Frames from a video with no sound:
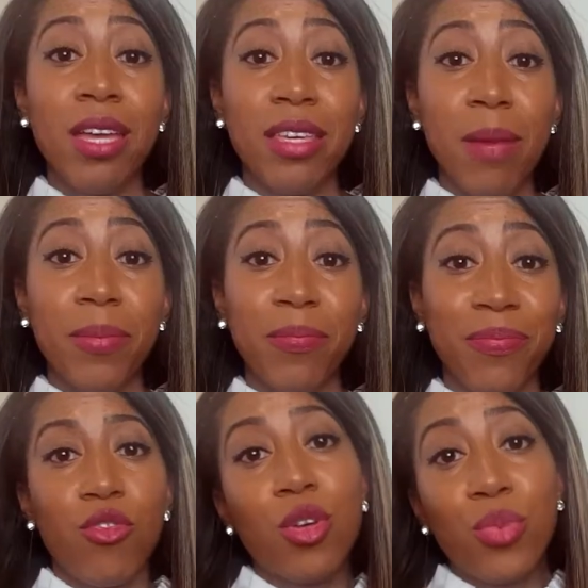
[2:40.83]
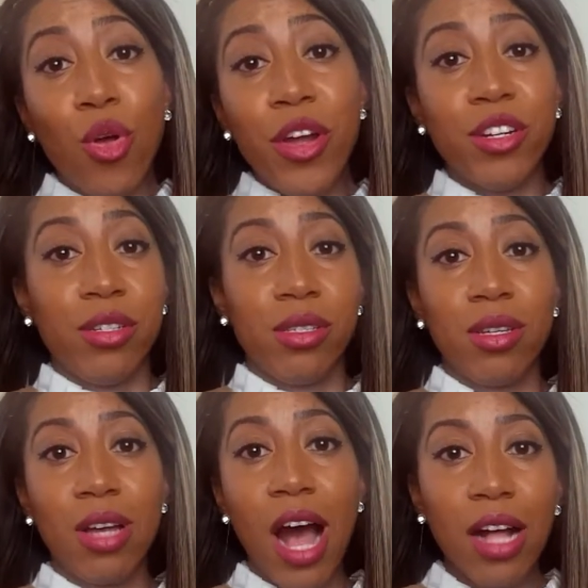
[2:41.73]
Yep, for employers, a
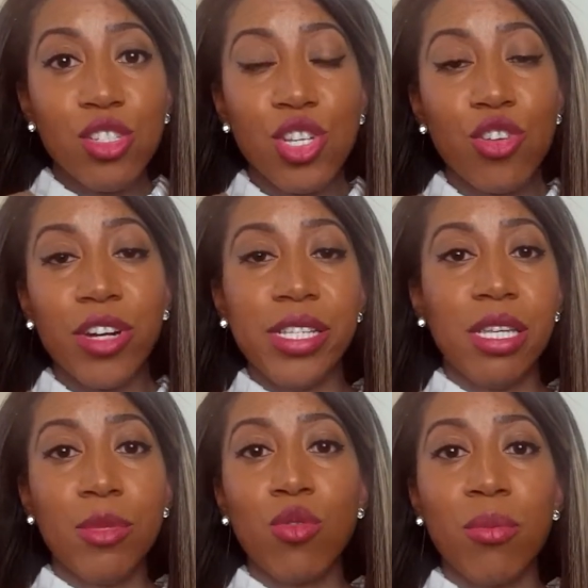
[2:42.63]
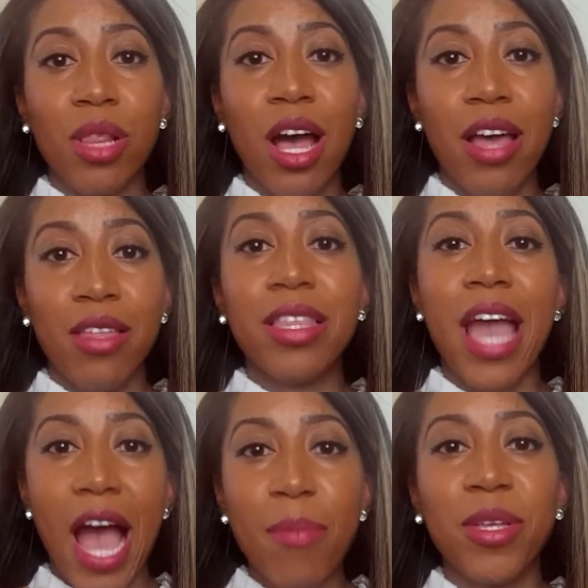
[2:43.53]
college degree seems to imply that the
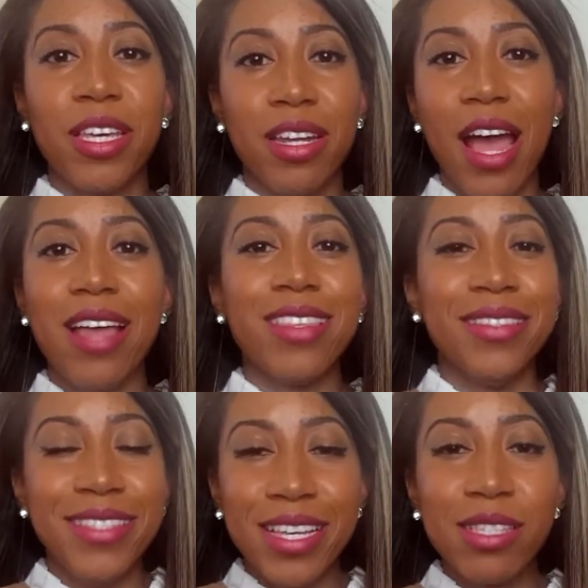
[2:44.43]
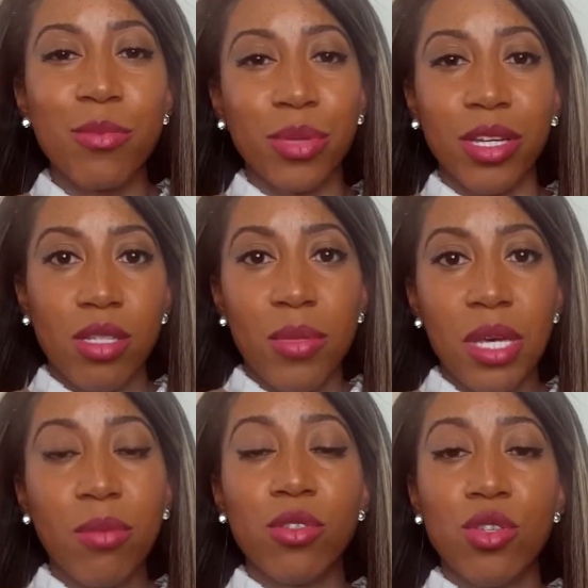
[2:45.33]
applicant had the discipline to be
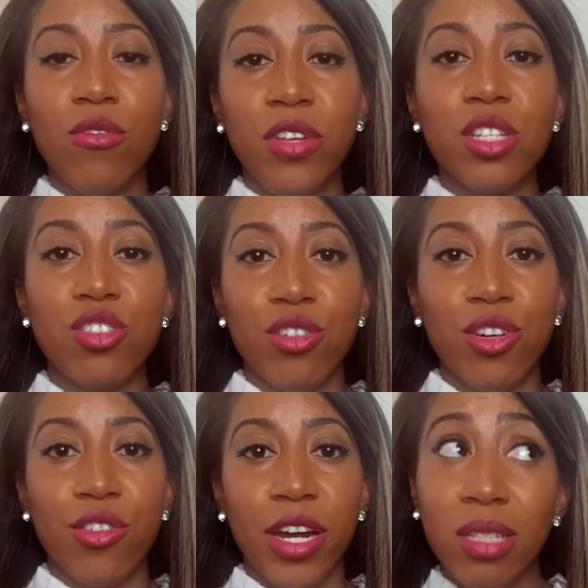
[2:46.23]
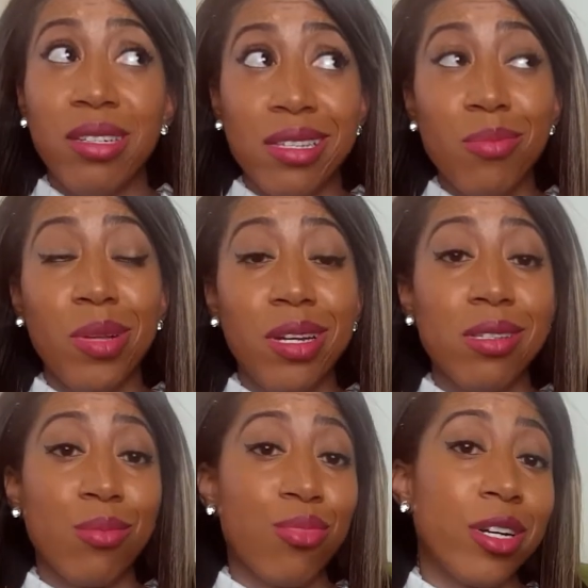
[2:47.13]
able to finish their degree. And discipline
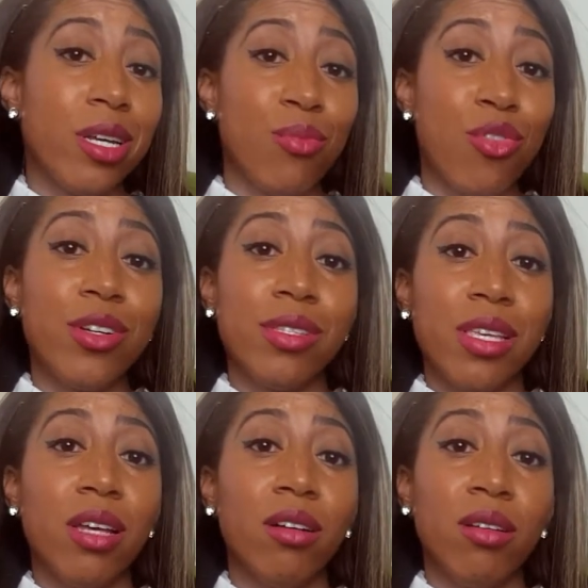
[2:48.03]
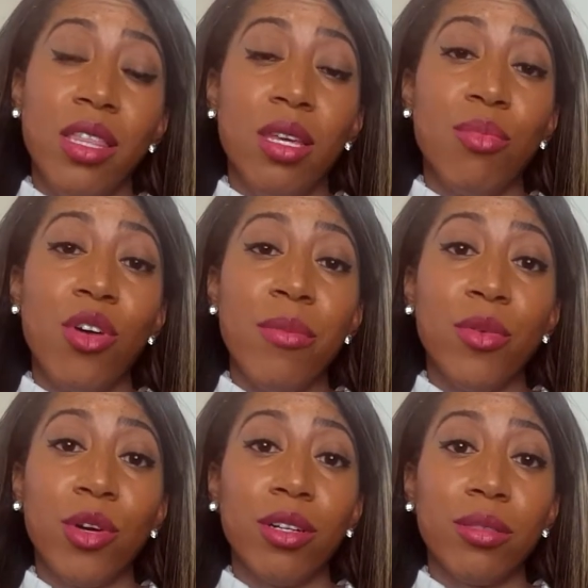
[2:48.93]
is a pretty important skill in the
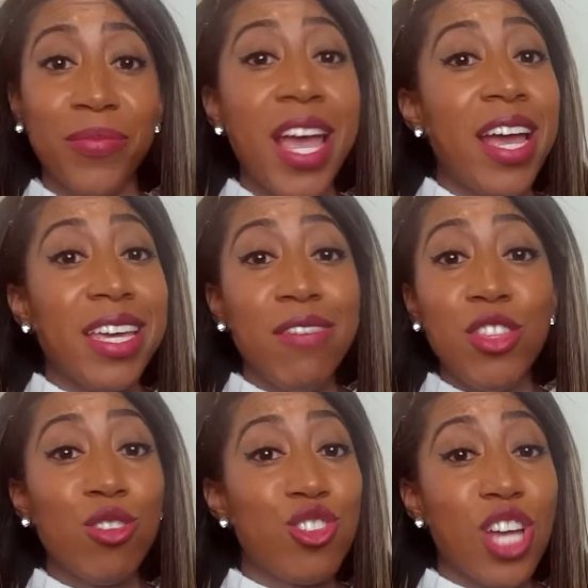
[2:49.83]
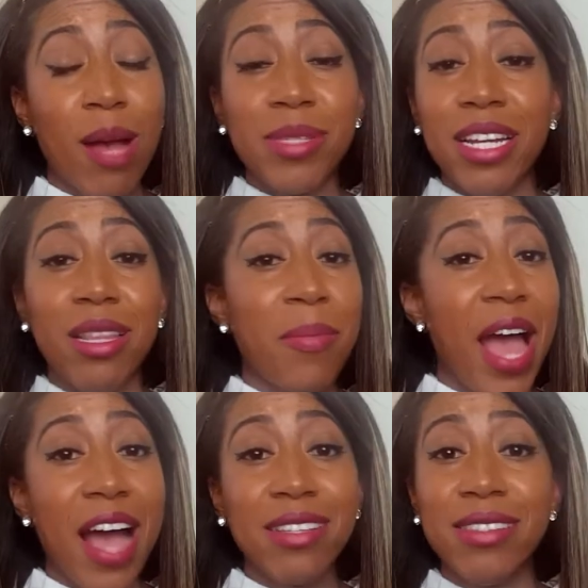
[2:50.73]
employment world. Even those jobs that in the
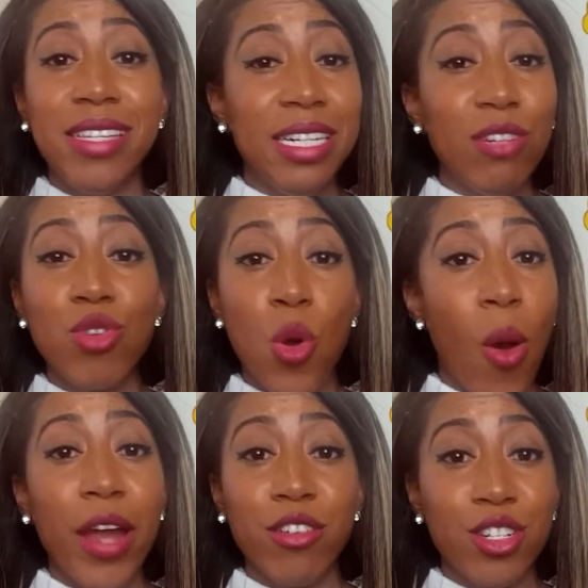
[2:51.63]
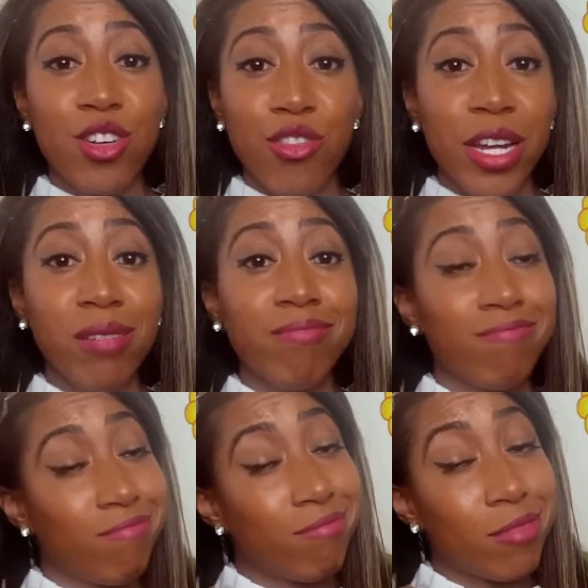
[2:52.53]
past didn't require a degree
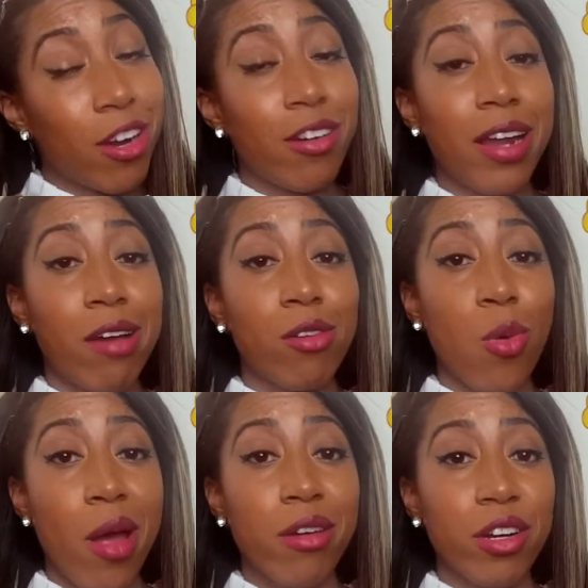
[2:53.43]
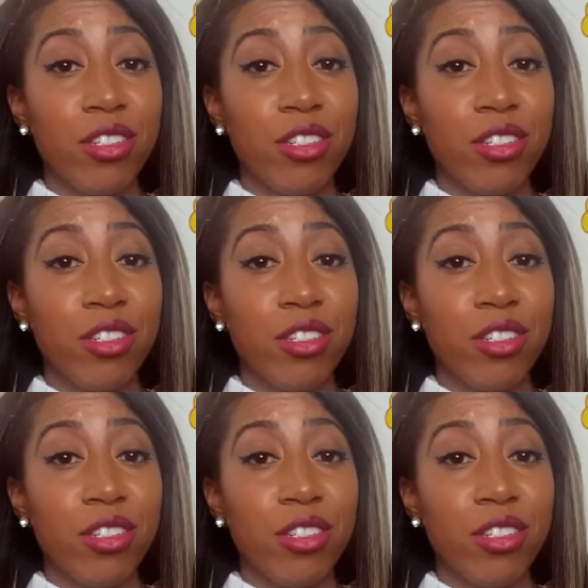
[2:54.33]
are now requiring a